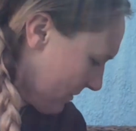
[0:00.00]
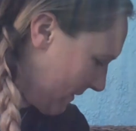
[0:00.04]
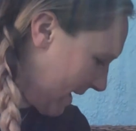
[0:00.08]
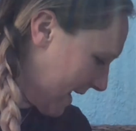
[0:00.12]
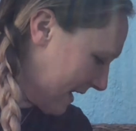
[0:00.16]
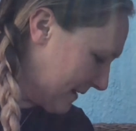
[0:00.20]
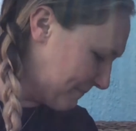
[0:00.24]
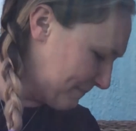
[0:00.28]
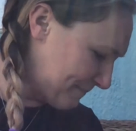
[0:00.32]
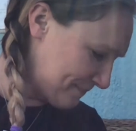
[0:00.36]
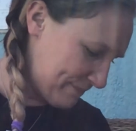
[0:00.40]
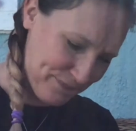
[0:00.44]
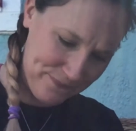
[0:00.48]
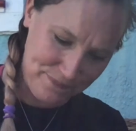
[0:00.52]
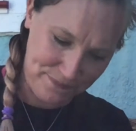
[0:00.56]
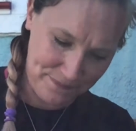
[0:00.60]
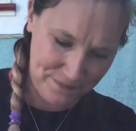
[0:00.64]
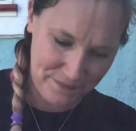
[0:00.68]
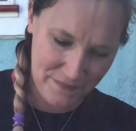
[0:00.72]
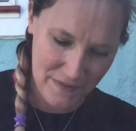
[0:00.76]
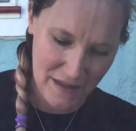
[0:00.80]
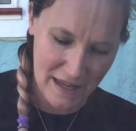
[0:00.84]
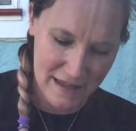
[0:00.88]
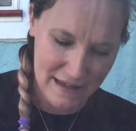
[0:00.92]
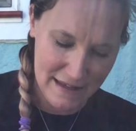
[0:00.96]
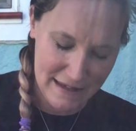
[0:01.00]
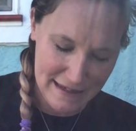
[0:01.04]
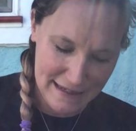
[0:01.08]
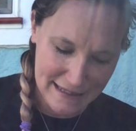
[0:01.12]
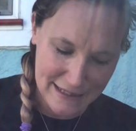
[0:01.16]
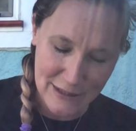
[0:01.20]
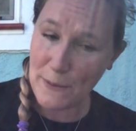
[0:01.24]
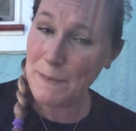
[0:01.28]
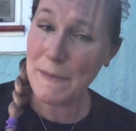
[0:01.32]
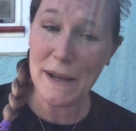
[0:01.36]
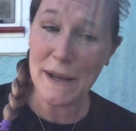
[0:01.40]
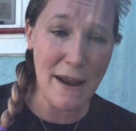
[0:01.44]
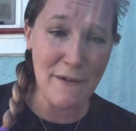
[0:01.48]
went. So
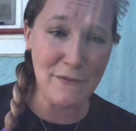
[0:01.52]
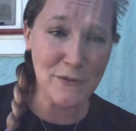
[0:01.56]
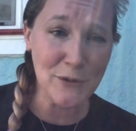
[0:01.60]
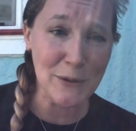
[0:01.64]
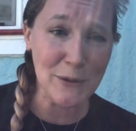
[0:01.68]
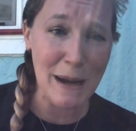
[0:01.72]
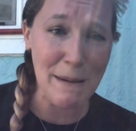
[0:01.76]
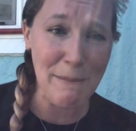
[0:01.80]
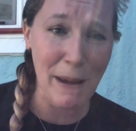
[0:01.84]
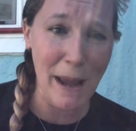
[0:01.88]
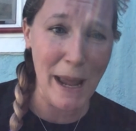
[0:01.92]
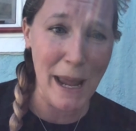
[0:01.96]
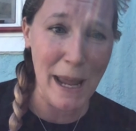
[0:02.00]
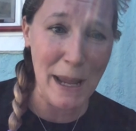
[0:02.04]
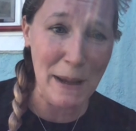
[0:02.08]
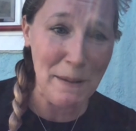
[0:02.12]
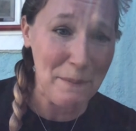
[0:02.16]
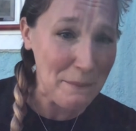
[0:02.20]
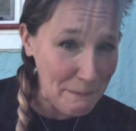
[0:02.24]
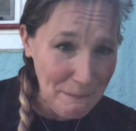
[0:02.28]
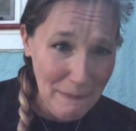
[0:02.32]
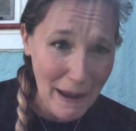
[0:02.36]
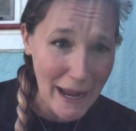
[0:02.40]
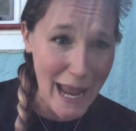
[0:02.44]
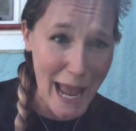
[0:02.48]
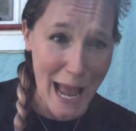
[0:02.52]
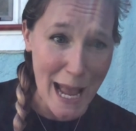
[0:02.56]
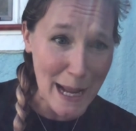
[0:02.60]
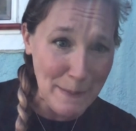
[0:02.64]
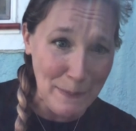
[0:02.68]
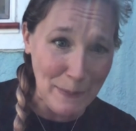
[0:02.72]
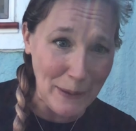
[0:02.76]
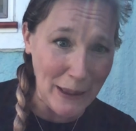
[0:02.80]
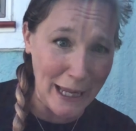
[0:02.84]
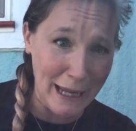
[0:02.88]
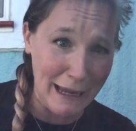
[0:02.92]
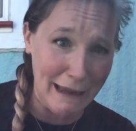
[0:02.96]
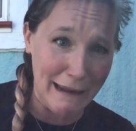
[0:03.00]
I'm going to have to write my
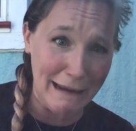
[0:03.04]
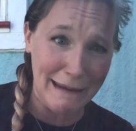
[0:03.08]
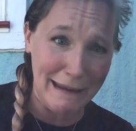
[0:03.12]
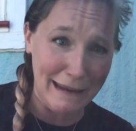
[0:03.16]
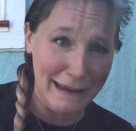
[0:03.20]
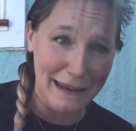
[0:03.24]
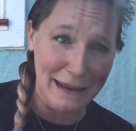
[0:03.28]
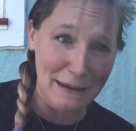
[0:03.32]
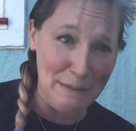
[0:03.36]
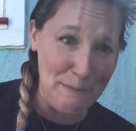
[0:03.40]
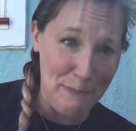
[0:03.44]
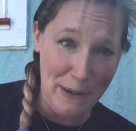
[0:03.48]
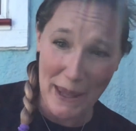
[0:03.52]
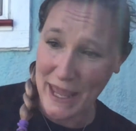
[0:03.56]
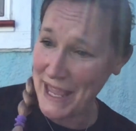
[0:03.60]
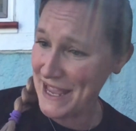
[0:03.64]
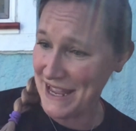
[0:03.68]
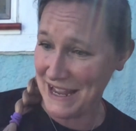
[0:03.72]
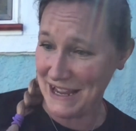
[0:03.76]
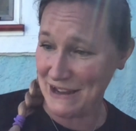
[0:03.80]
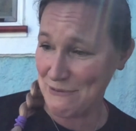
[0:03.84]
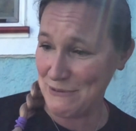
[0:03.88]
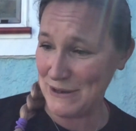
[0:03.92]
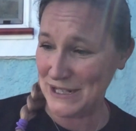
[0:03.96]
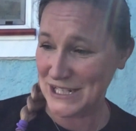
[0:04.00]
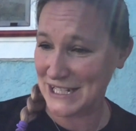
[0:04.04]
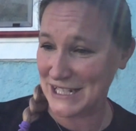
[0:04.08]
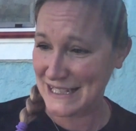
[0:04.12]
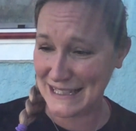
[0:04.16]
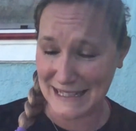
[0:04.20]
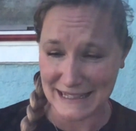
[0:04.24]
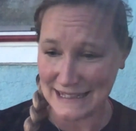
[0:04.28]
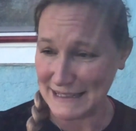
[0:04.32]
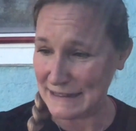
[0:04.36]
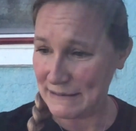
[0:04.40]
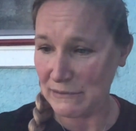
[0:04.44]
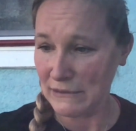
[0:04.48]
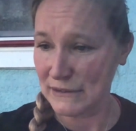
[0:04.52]
eggplant in pink, which
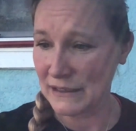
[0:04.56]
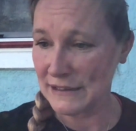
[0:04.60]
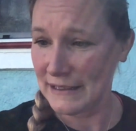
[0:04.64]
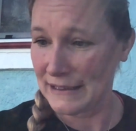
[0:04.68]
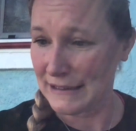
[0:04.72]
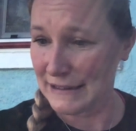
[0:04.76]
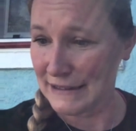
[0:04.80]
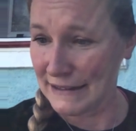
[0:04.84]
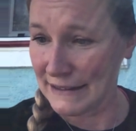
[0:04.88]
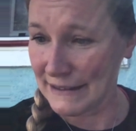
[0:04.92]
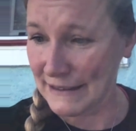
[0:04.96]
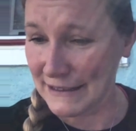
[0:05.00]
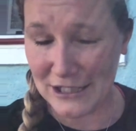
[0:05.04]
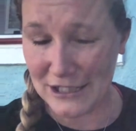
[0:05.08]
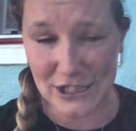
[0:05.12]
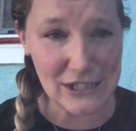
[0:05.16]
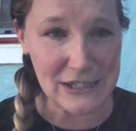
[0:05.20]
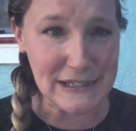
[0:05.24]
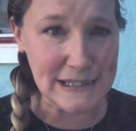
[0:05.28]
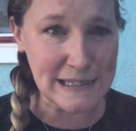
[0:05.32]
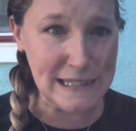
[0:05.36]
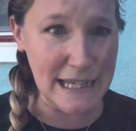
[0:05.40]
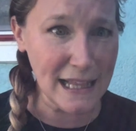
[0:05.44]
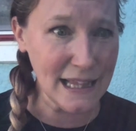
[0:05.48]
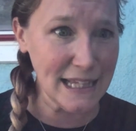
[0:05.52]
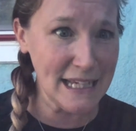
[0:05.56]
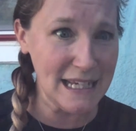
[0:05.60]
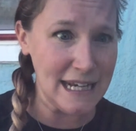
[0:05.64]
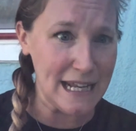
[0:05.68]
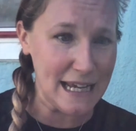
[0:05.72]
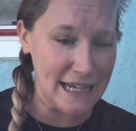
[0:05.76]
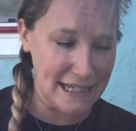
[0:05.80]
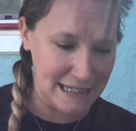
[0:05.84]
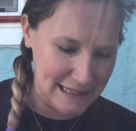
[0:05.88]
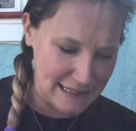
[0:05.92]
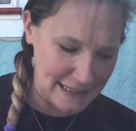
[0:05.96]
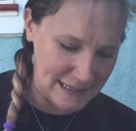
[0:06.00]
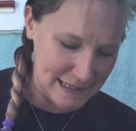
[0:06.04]
is just
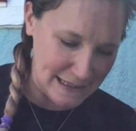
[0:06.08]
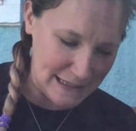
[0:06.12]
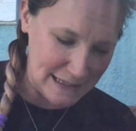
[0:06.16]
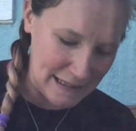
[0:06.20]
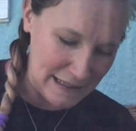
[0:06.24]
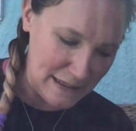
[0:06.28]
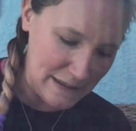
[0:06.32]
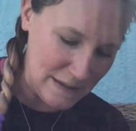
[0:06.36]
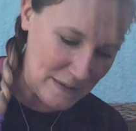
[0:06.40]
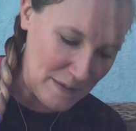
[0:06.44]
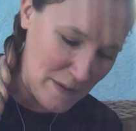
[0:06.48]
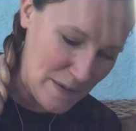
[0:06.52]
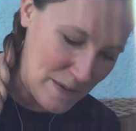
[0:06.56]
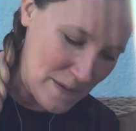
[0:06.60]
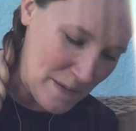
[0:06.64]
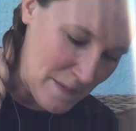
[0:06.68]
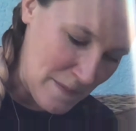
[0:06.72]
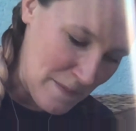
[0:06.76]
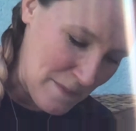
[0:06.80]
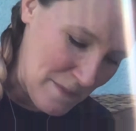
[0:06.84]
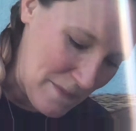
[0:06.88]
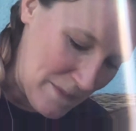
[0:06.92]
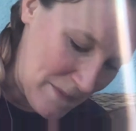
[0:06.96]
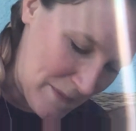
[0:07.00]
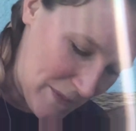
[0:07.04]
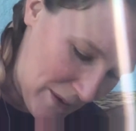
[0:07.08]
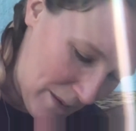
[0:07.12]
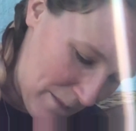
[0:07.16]
silliness. So